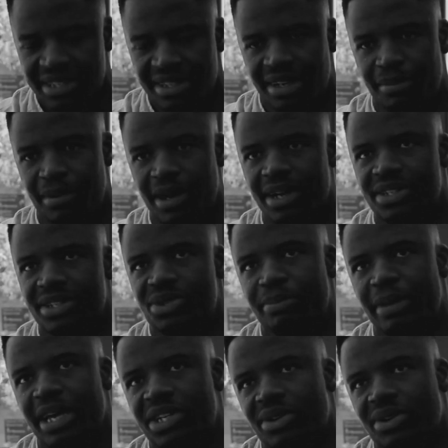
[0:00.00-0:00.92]
about is to make
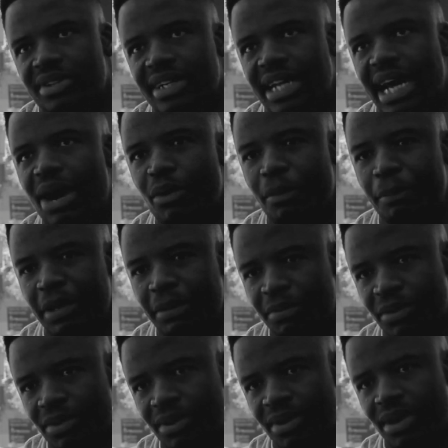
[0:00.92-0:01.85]
sure that our people
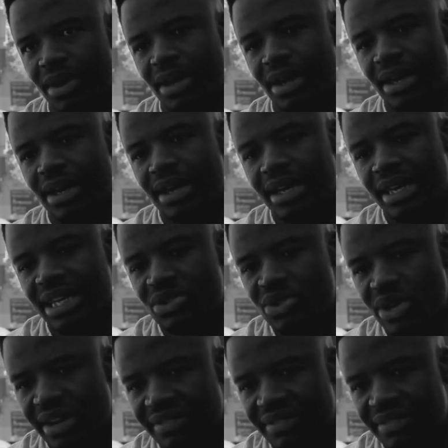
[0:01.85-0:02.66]
get to have a